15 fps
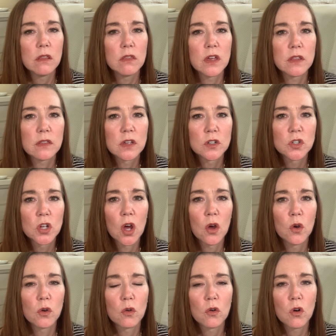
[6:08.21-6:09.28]
that the
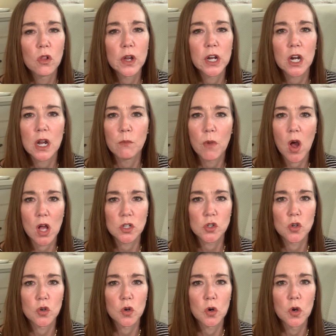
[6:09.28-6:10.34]
Total Clearing
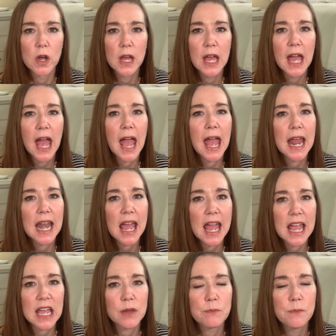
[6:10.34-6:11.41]
module at
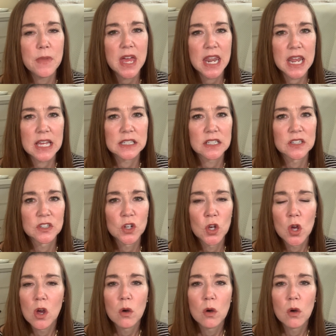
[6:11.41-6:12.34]
8 minutes